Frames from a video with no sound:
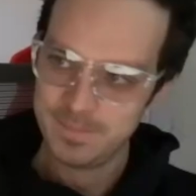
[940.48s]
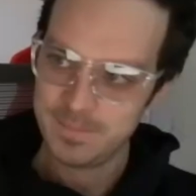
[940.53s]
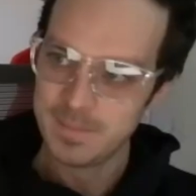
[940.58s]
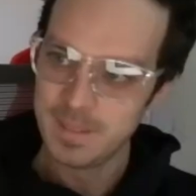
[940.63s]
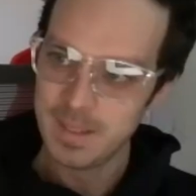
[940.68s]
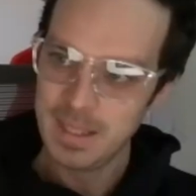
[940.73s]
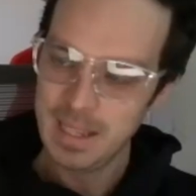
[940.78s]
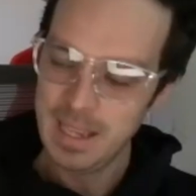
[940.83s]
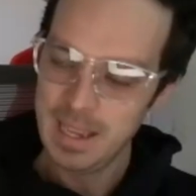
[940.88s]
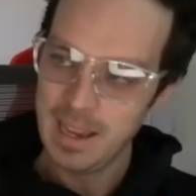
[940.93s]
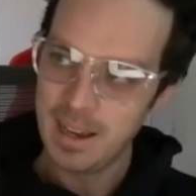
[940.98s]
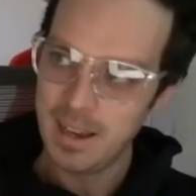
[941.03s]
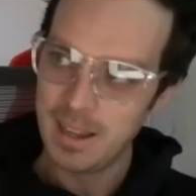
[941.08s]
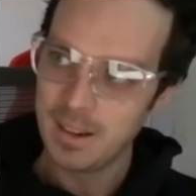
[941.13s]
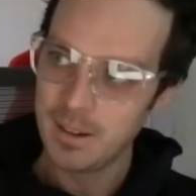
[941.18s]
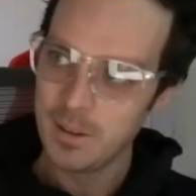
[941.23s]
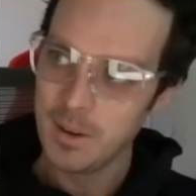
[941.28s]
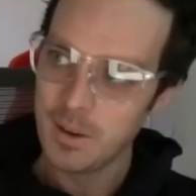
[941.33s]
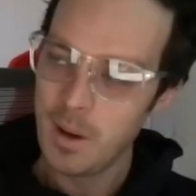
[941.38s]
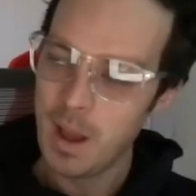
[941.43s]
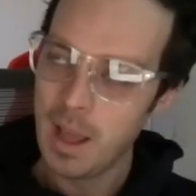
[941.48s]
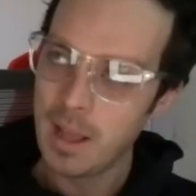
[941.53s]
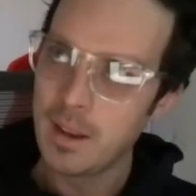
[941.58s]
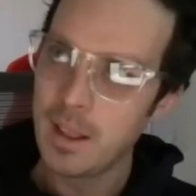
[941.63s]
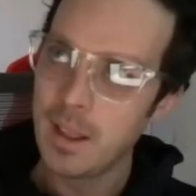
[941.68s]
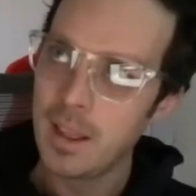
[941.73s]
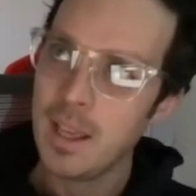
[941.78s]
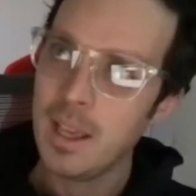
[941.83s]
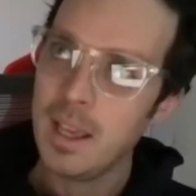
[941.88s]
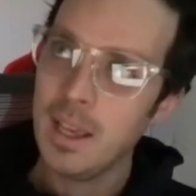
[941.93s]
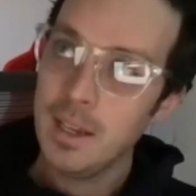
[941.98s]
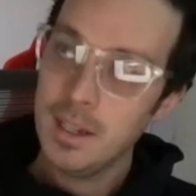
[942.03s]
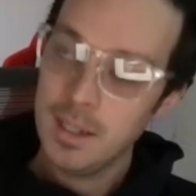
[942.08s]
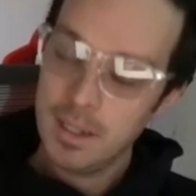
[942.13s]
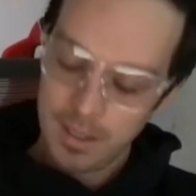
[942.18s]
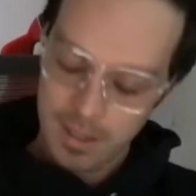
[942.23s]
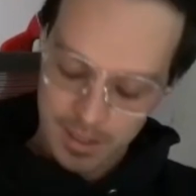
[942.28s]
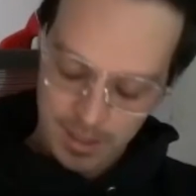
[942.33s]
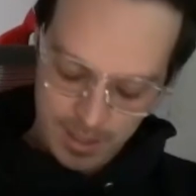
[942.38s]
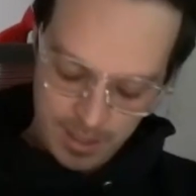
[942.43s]
Yeah, I don't know.
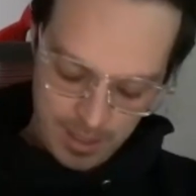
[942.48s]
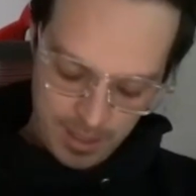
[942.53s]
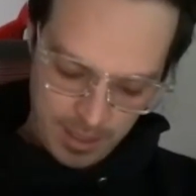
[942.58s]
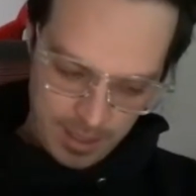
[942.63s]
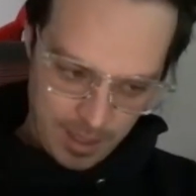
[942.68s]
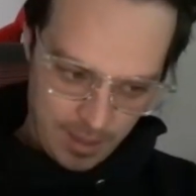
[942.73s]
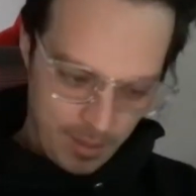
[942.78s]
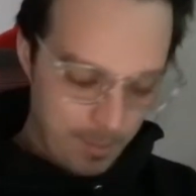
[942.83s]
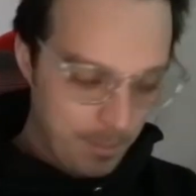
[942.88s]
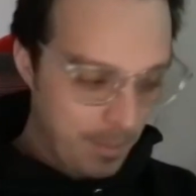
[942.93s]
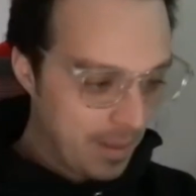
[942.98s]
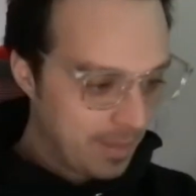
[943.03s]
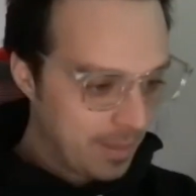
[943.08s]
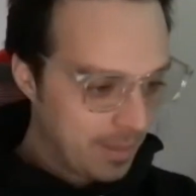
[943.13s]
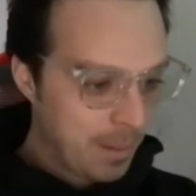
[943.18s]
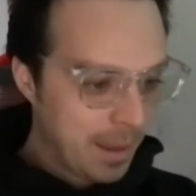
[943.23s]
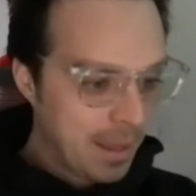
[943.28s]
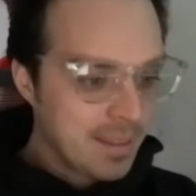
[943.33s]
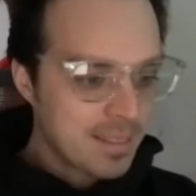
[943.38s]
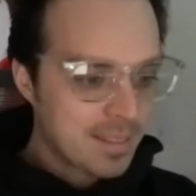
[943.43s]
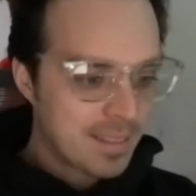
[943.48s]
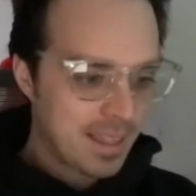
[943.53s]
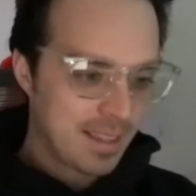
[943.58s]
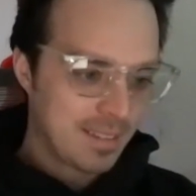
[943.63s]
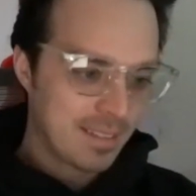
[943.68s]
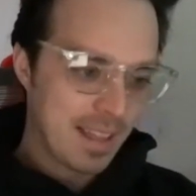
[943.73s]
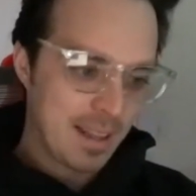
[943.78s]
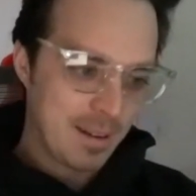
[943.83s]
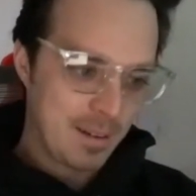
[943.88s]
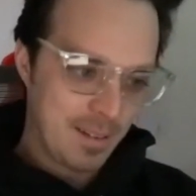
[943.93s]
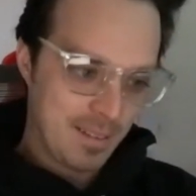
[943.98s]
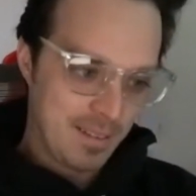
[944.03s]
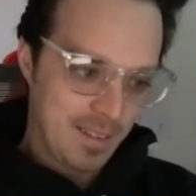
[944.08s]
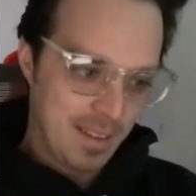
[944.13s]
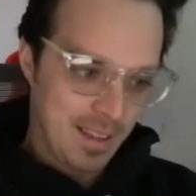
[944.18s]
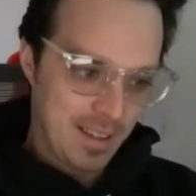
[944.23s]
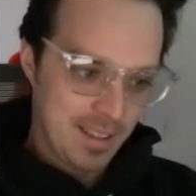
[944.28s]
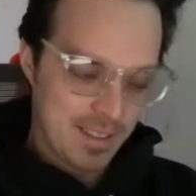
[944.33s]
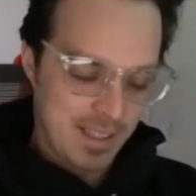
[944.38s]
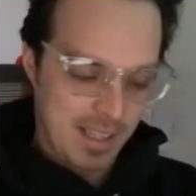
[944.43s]
The main thing that
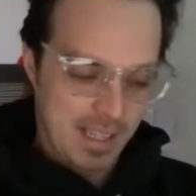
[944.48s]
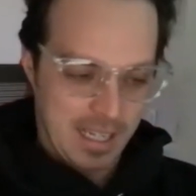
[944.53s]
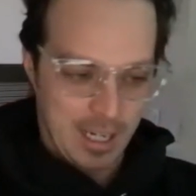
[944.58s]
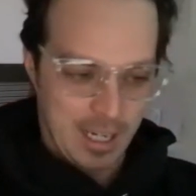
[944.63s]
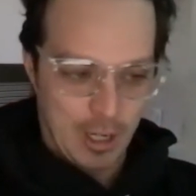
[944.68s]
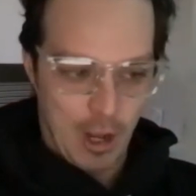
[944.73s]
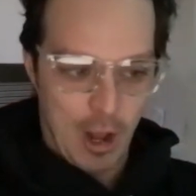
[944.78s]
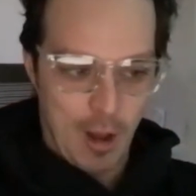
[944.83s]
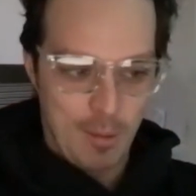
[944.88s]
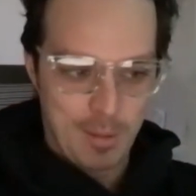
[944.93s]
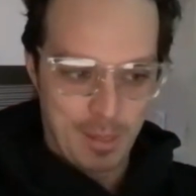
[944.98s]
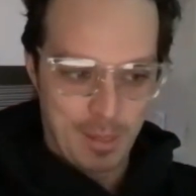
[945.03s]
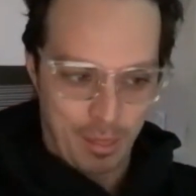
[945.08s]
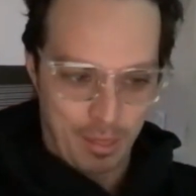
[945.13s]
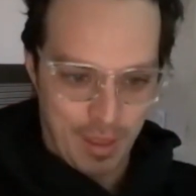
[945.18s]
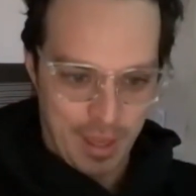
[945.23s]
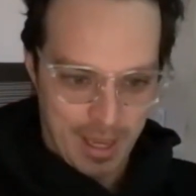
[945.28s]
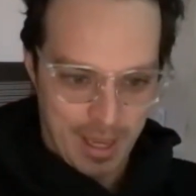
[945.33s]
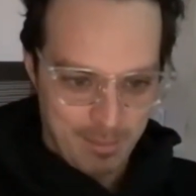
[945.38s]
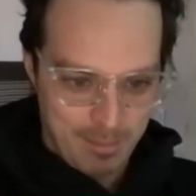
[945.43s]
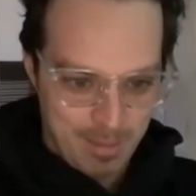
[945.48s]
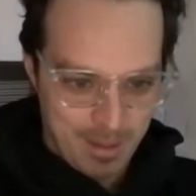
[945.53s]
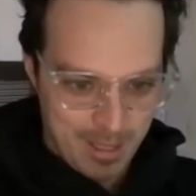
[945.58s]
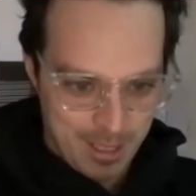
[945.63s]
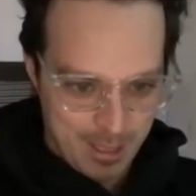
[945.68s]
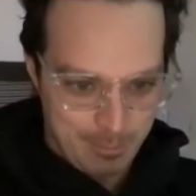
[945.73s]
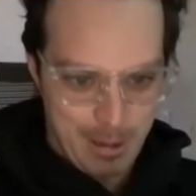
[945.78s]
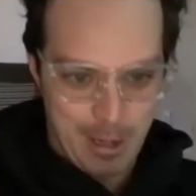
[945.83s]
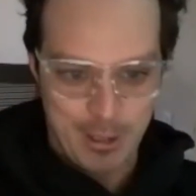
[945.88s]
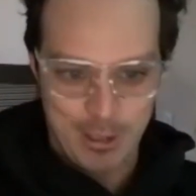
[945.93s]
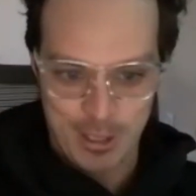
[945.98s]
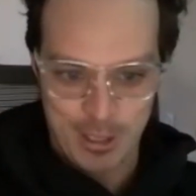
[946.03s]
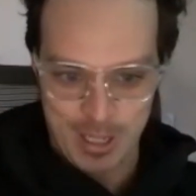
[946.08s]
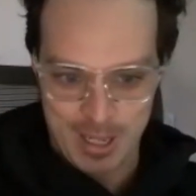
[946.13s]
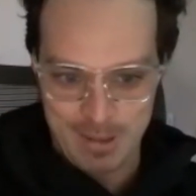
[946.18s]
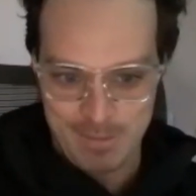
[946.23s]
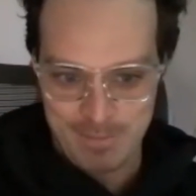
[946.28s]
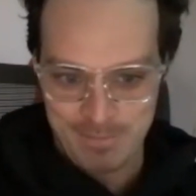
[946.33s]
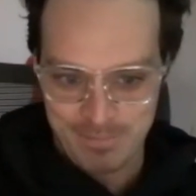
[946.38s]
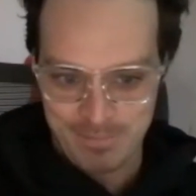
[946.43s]
is like a common theme,
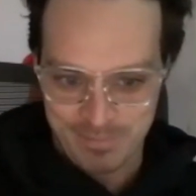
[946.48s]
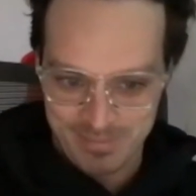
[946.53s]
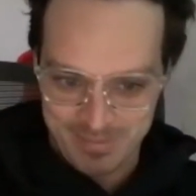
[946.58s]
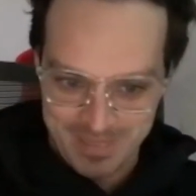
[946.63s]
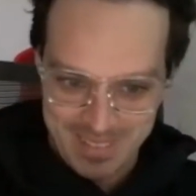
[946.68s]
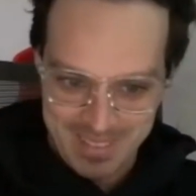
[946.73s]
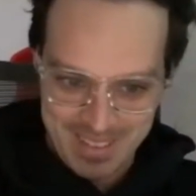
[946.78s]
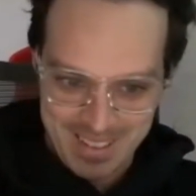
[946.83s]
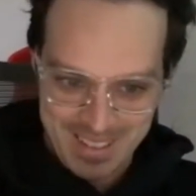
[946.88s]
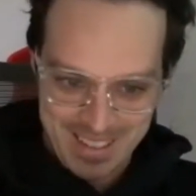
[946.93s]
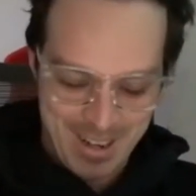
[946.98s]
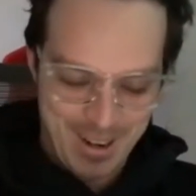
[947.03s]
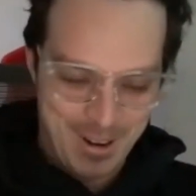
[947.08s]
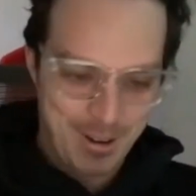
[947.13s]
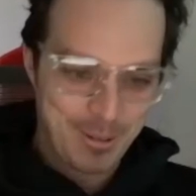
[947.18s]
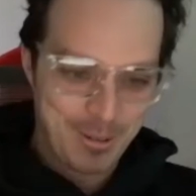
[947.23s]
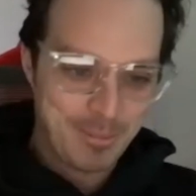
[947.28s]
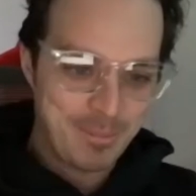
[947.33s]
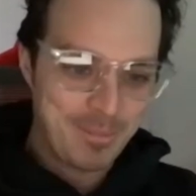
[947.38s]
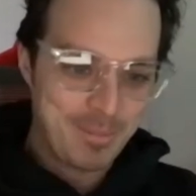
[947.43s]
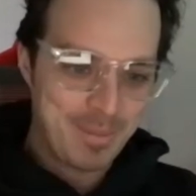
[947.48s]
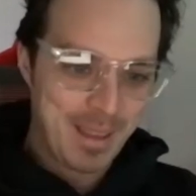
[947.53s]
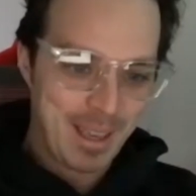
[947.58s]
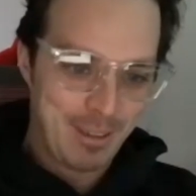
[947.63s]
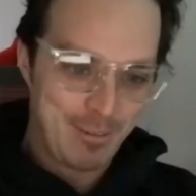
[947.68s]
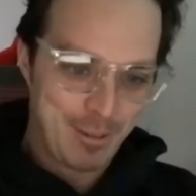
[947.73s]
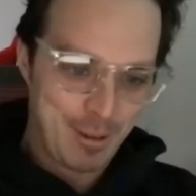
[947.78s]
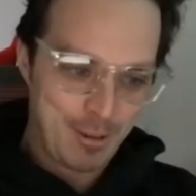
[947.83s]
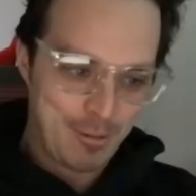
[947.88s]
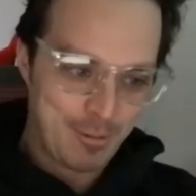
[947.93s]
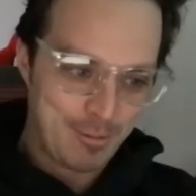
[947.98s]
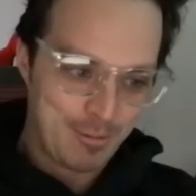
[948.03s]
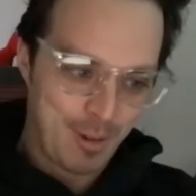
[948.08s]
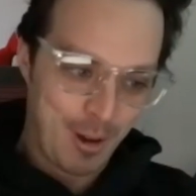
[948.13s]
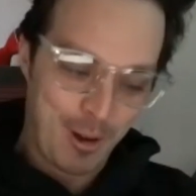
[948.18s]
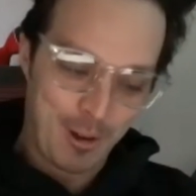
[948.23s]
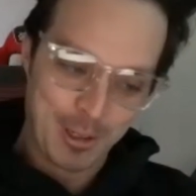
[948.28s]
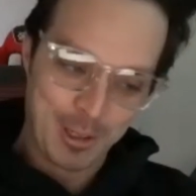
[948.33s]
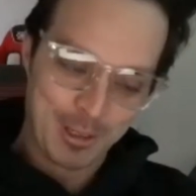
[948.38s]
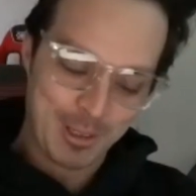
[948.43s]
especially if you've
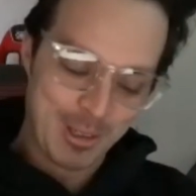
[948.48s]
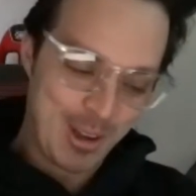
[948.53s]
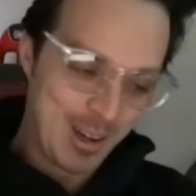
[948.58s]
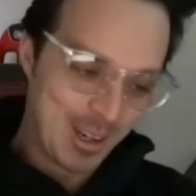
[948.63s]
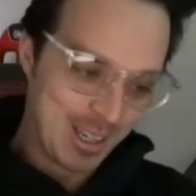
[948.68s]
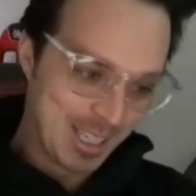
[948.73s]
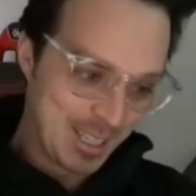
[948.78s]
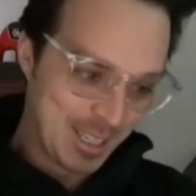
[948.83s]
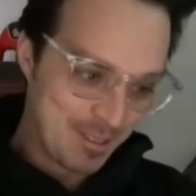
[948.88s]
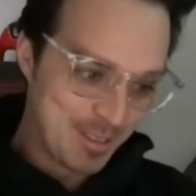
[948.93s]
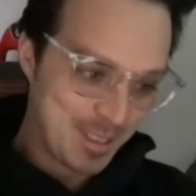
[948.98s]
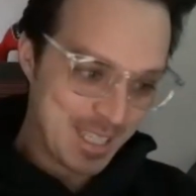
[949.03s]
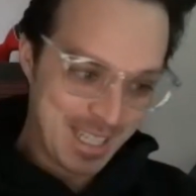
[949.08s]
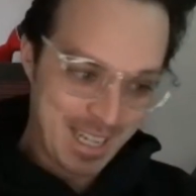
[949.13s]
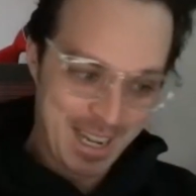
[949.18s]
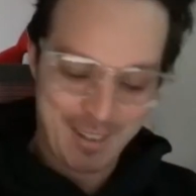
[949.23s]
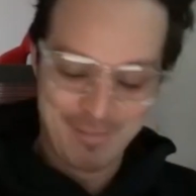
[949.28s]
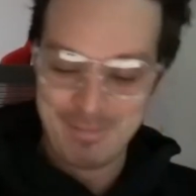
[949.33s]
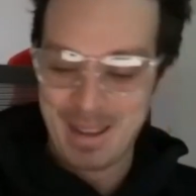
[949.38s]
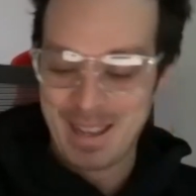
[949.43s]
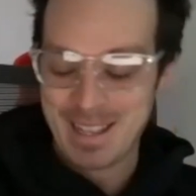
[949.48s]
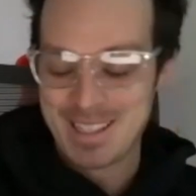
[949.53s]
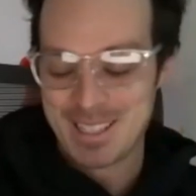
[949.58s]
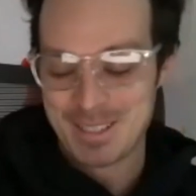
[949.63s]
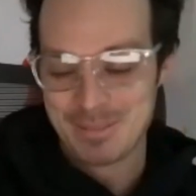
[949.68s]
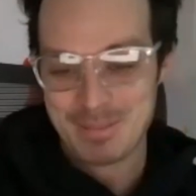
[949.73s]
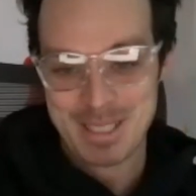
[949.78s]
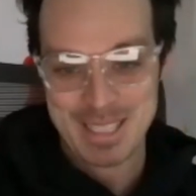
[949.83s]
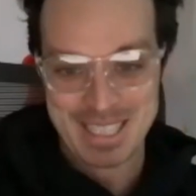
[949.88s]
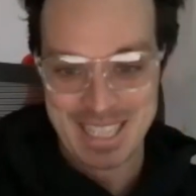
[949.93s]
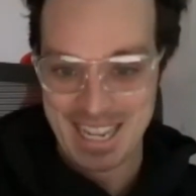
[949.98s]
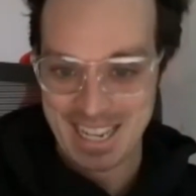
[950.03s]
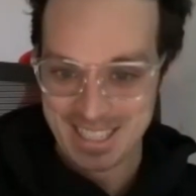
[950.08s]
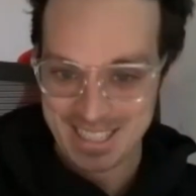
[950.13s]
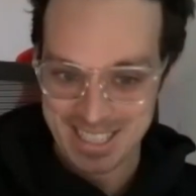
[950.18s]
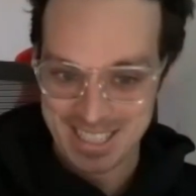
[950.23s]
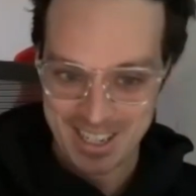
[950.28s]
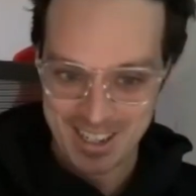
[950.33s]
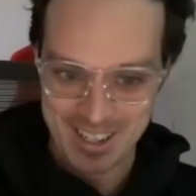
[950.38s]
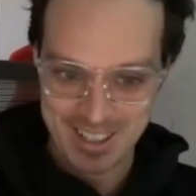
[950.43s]
followed along and you've seen I've made some mistakes
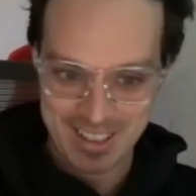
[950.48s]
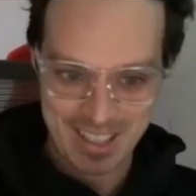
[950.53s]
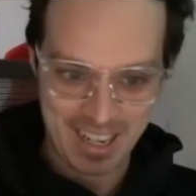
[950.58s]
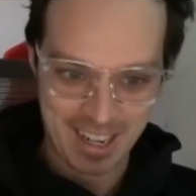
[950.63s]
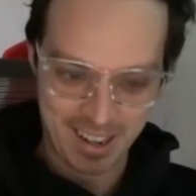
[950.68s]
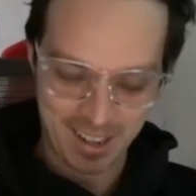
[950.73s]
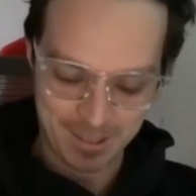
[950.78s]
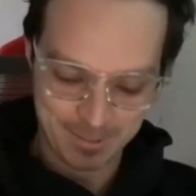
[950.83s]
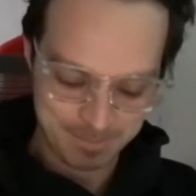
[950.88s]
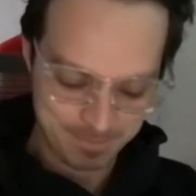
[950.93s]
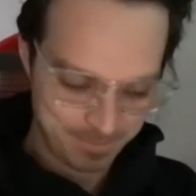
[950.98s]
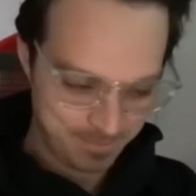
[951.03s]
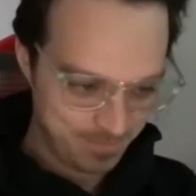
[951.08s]
here and there,